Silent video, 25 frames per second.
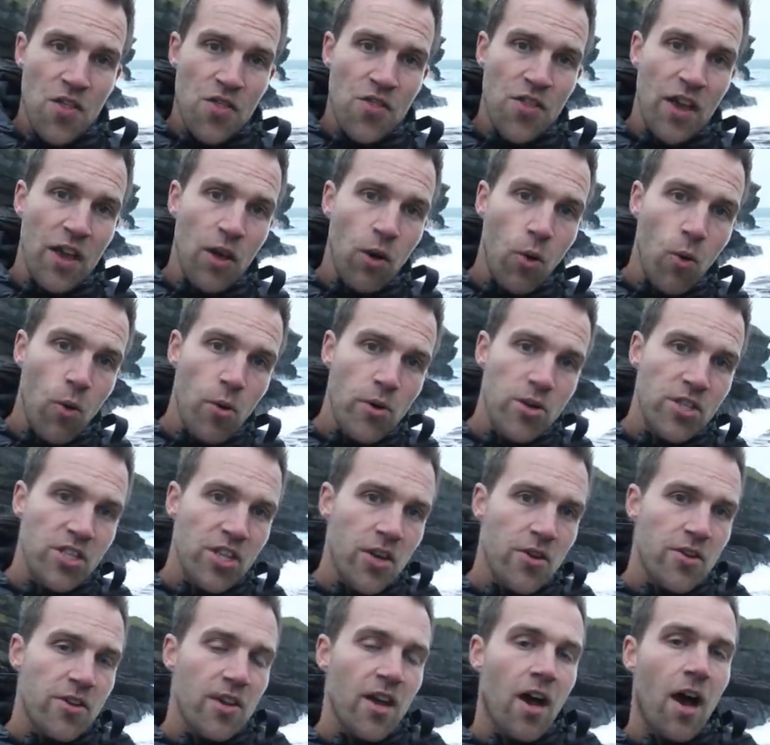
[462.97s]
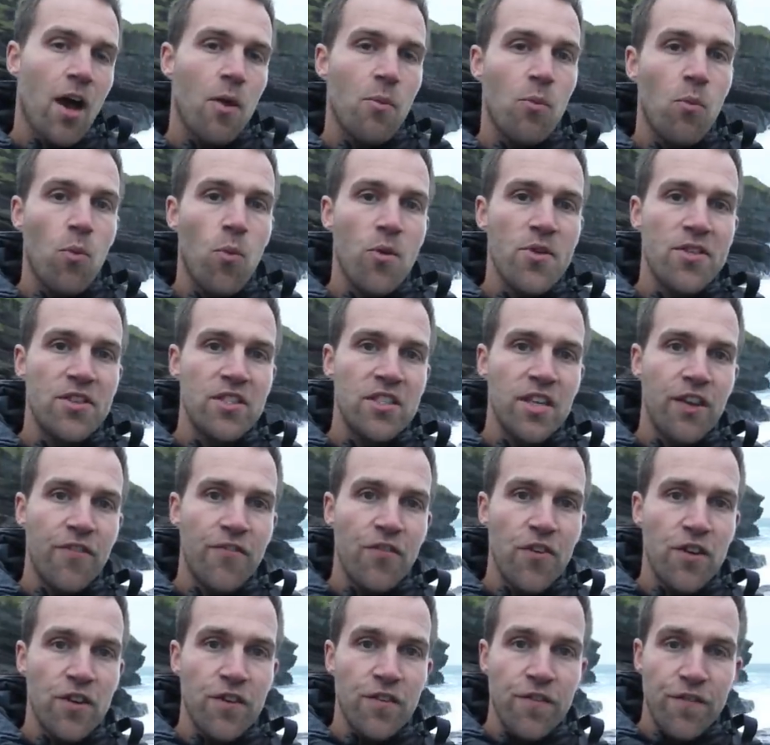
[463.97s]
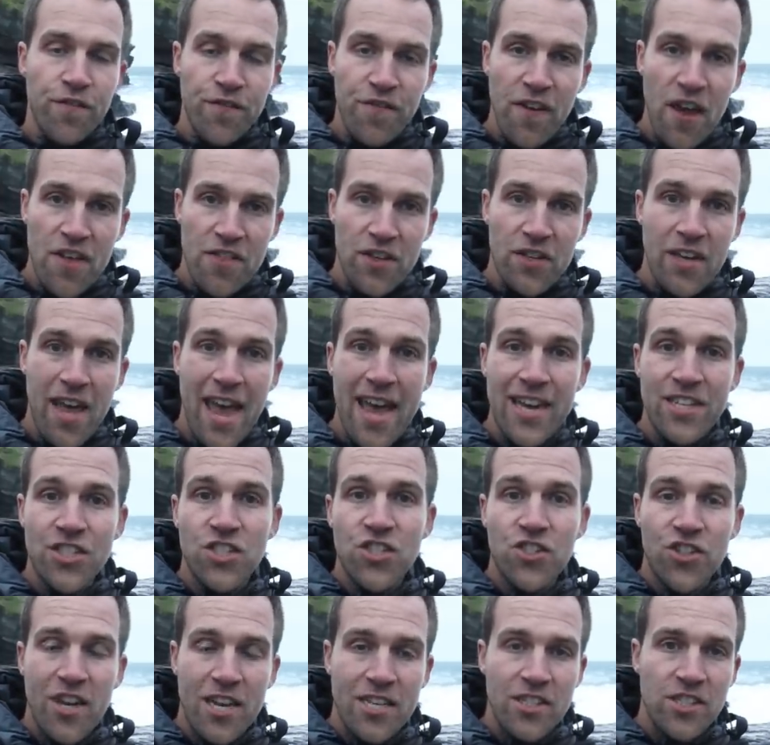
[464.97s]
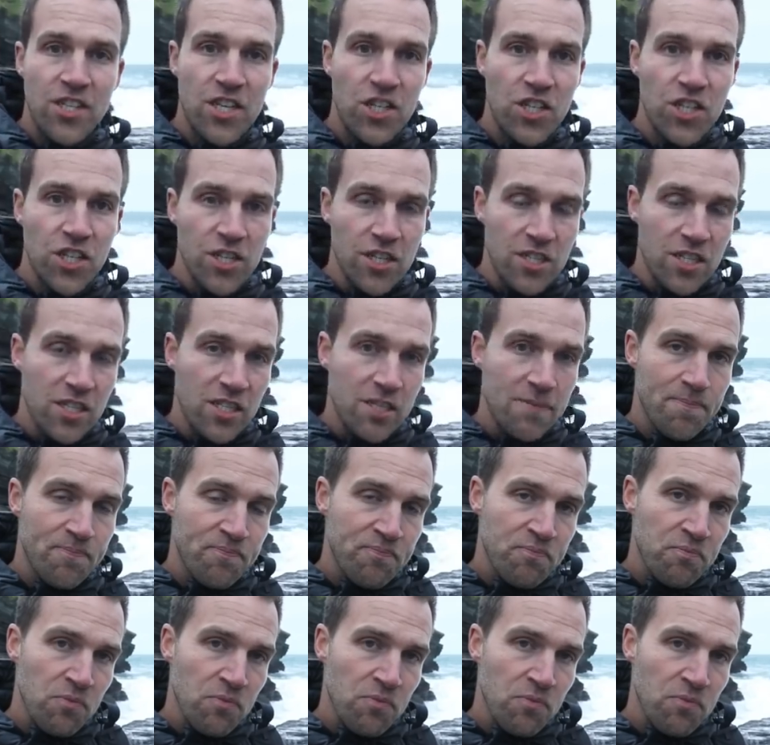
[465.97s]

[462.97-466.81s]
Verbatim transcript: They also come with different feathered edge transitions.